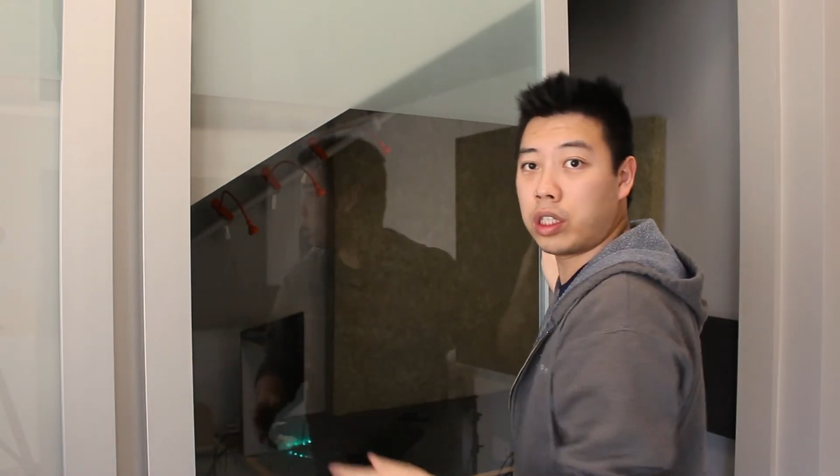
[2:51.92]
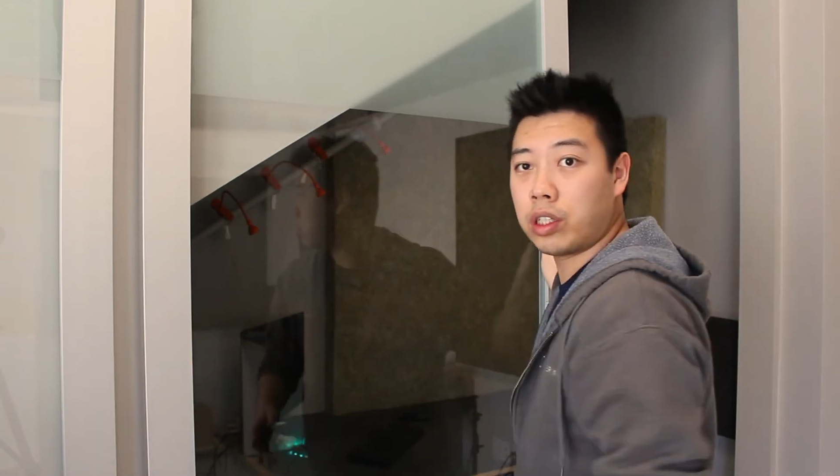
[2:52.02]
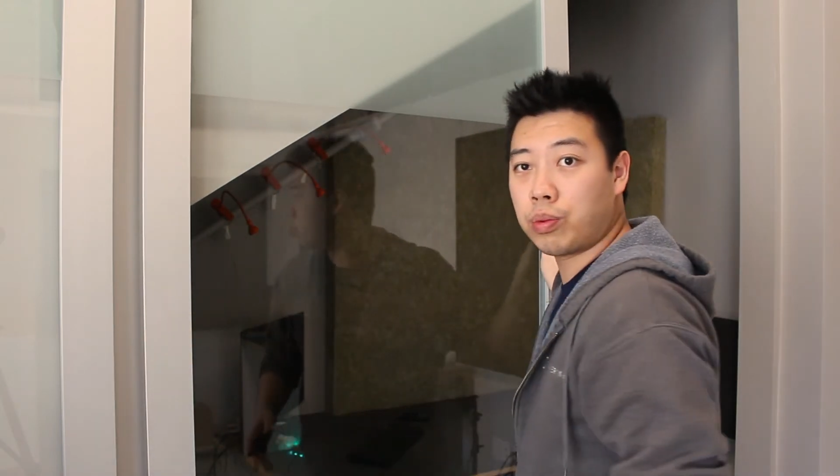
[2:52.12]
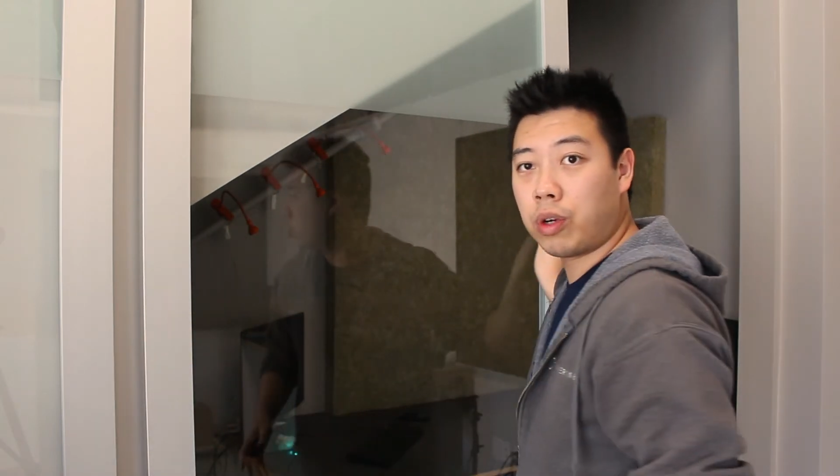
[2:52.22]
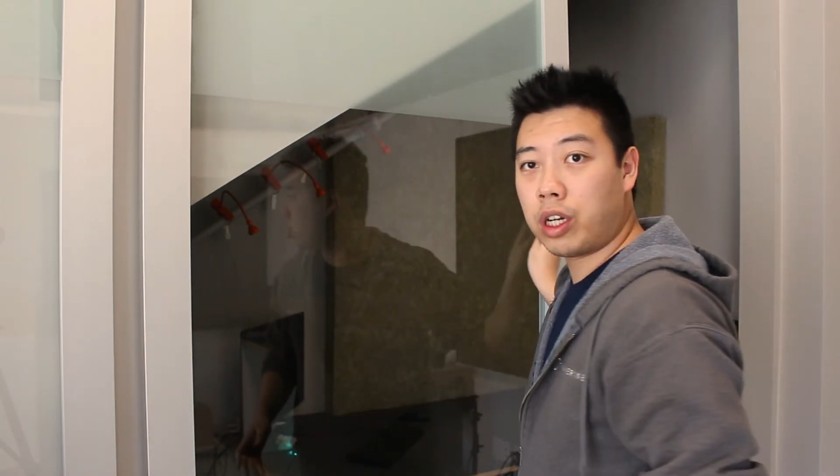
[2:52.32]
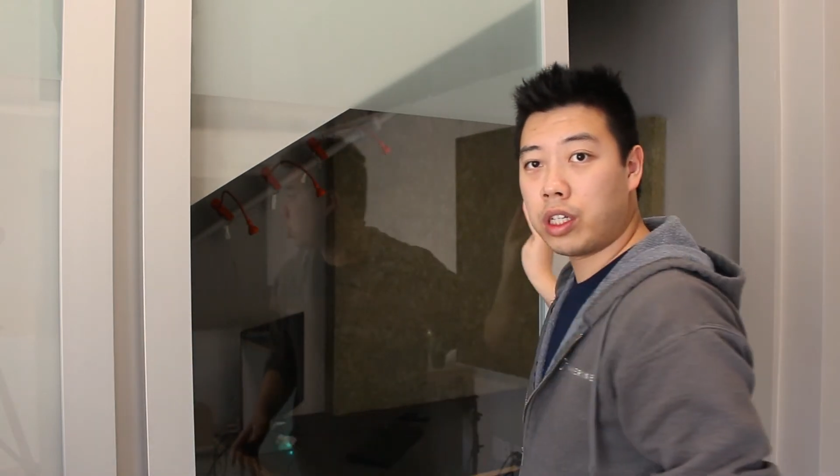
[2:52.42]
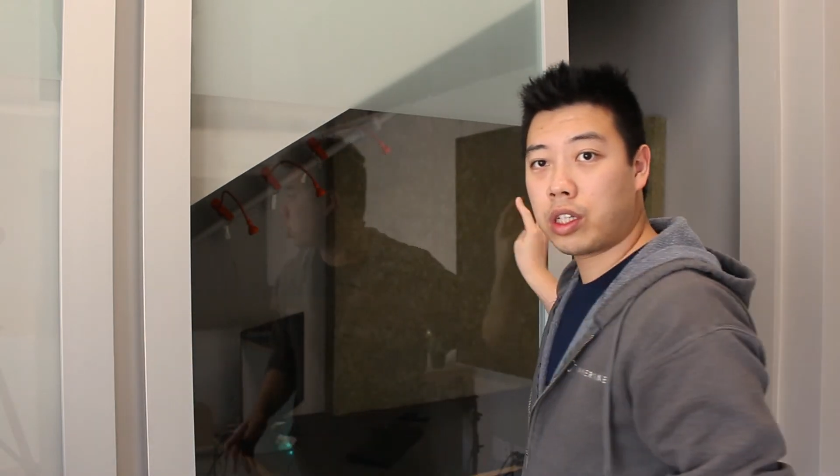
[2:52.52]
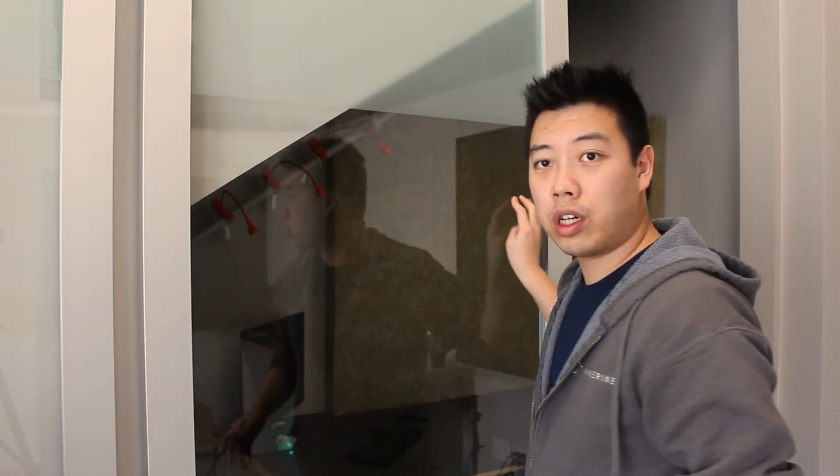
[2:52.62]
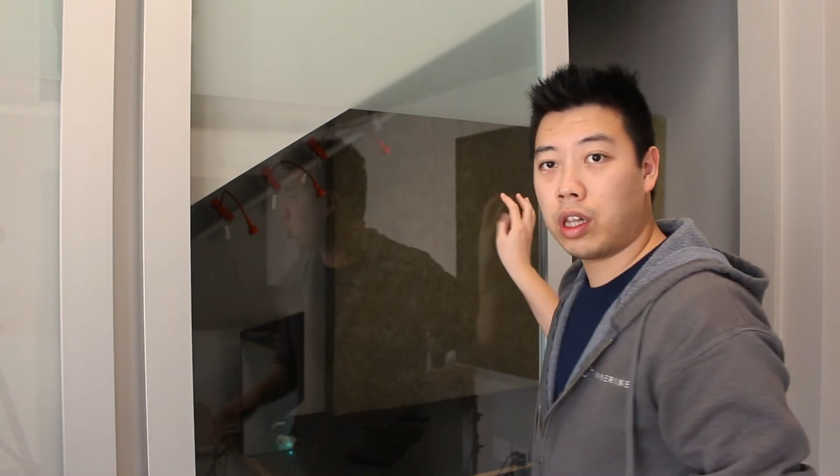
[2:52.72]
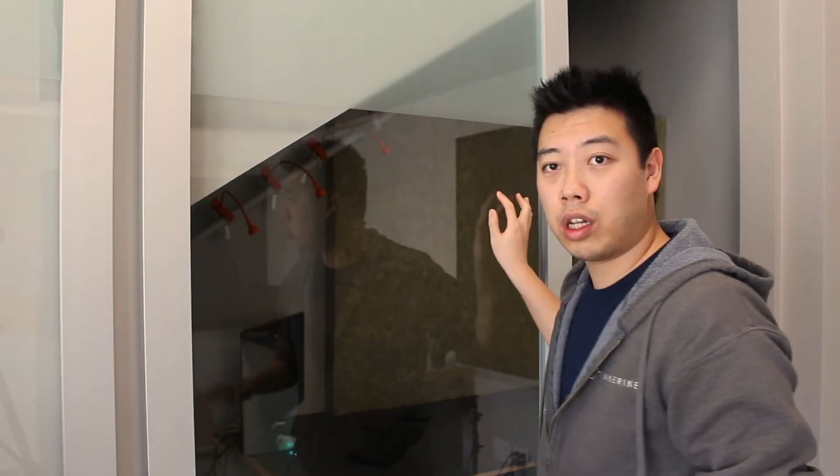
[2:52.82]
is what it's
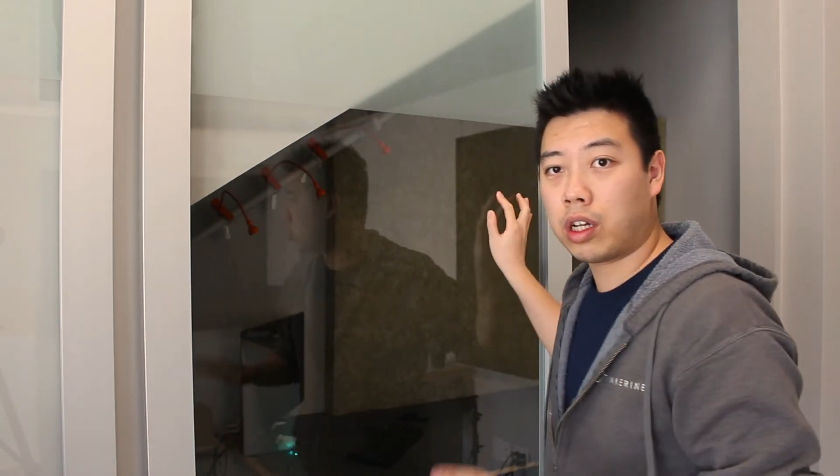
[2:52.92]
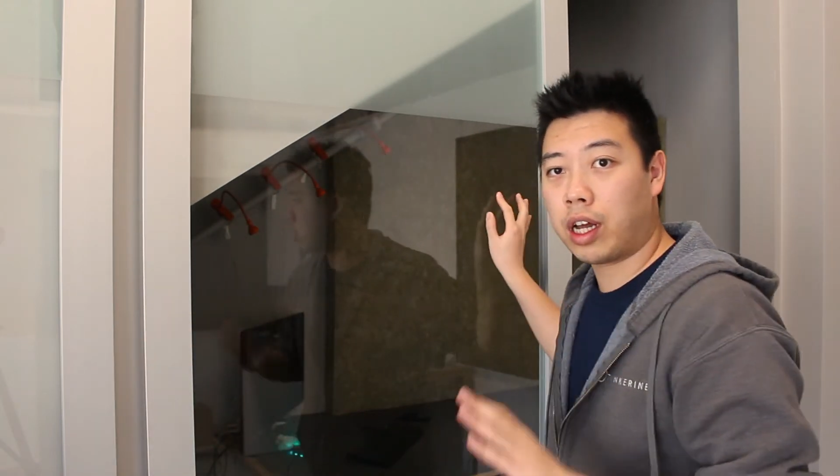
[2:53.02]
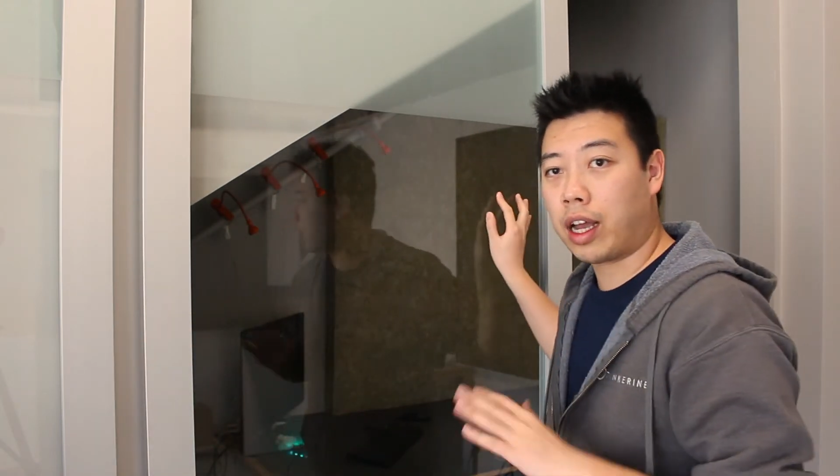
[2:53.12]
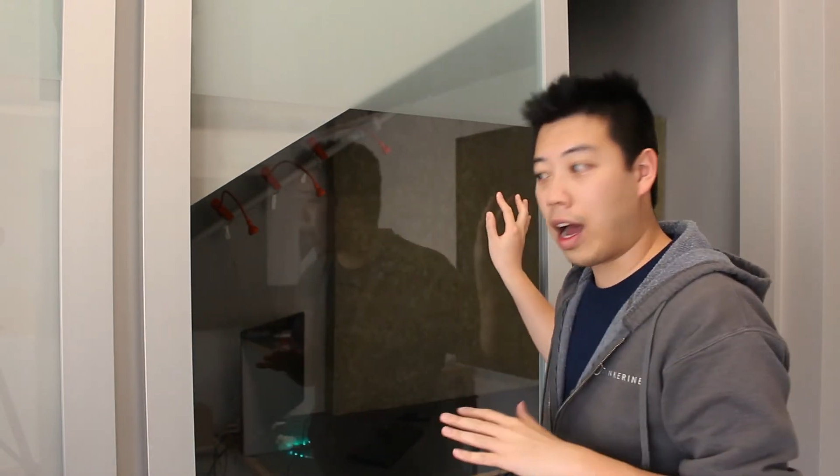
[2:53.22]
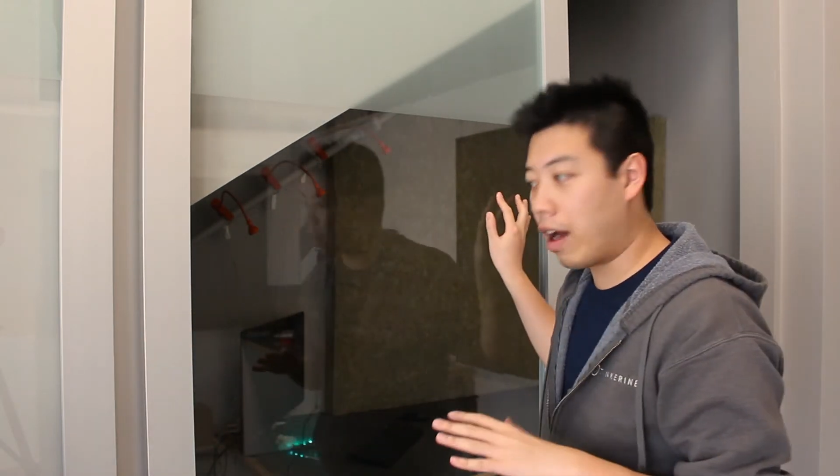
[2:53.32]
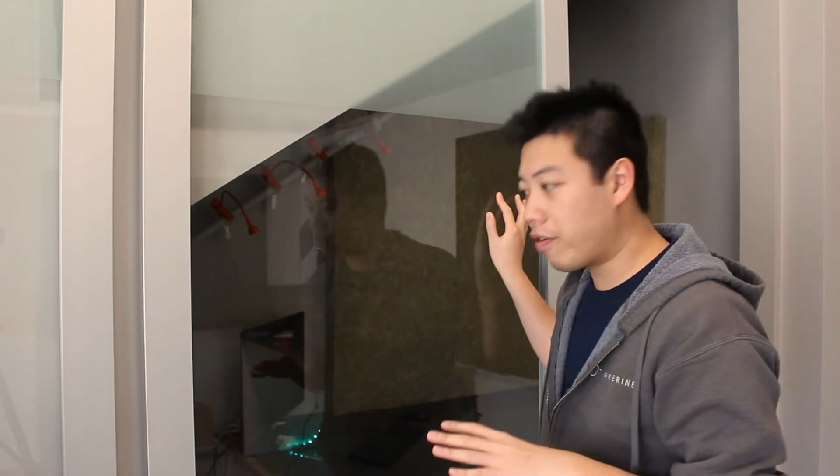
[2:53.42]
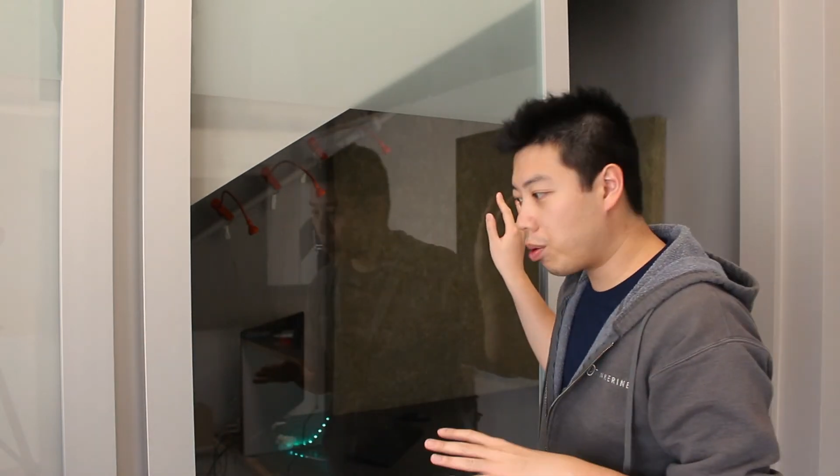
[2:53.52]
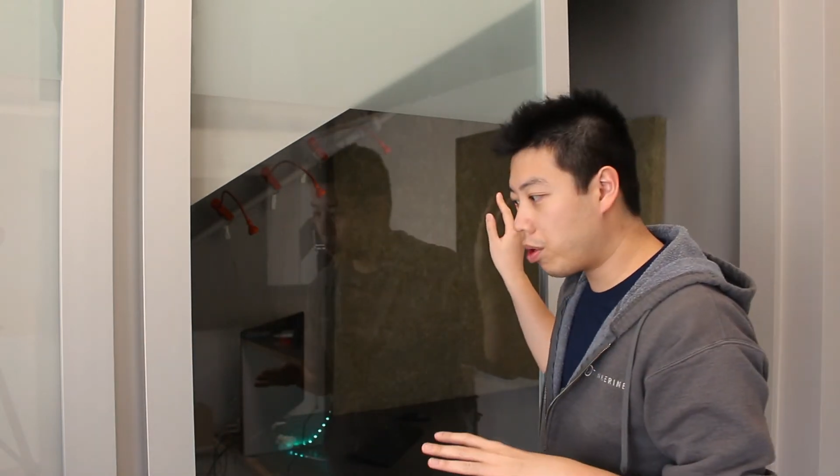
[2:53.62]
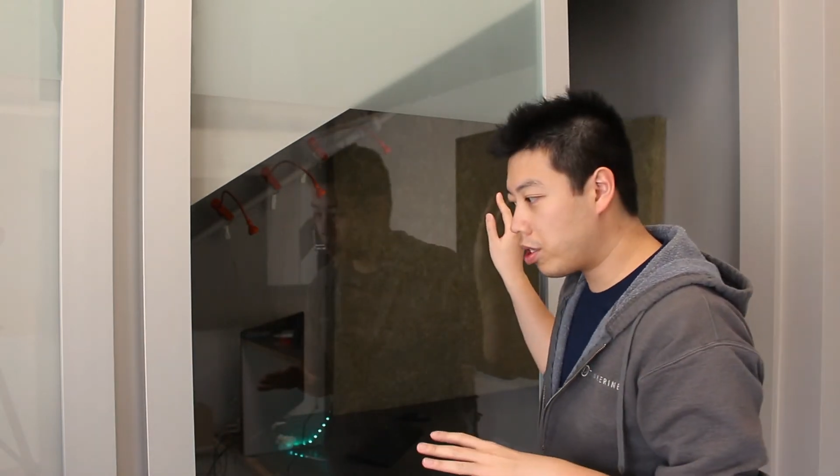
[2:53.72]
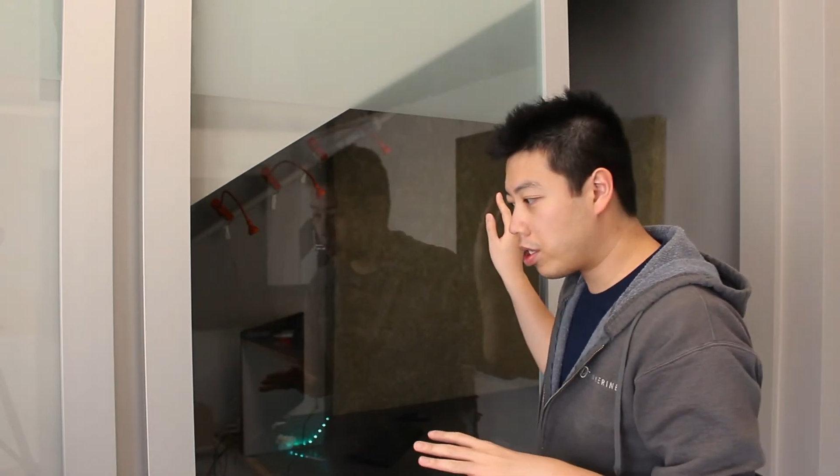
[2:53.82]
gonna look like
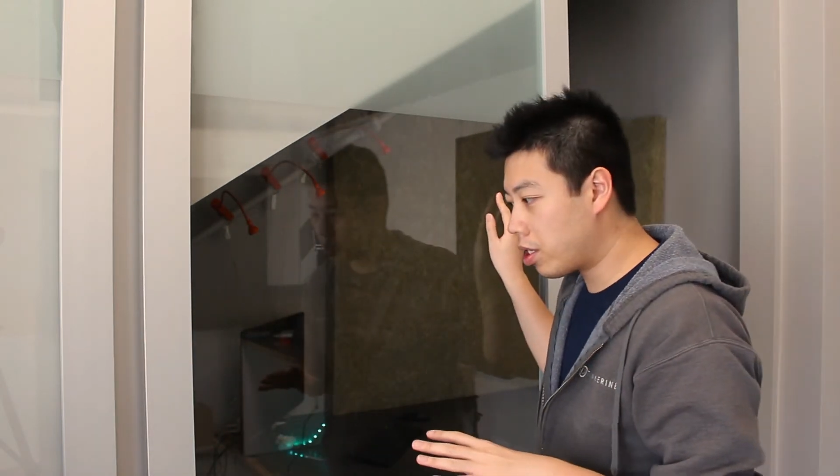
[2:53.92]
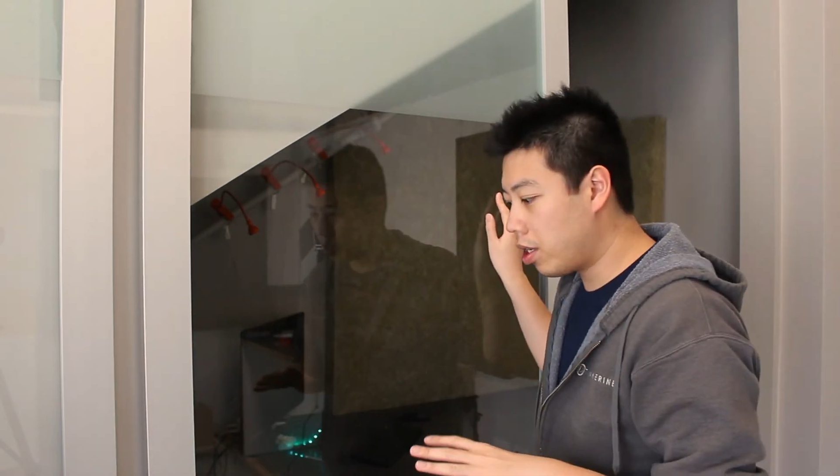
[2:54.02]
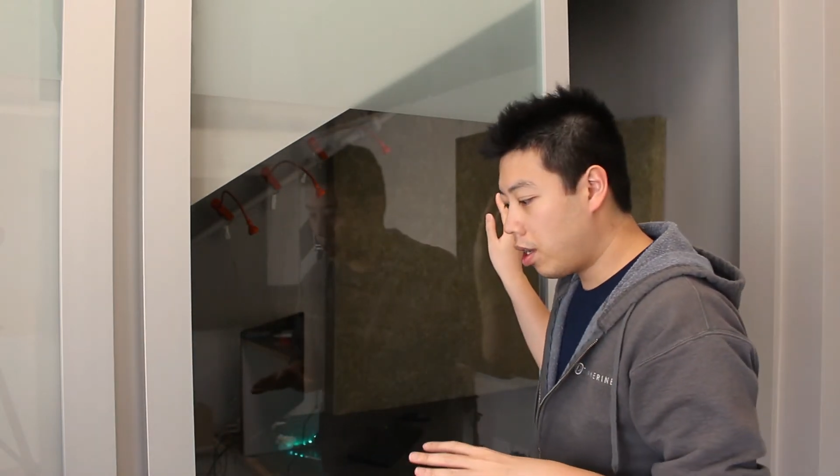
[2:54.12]
afterwards.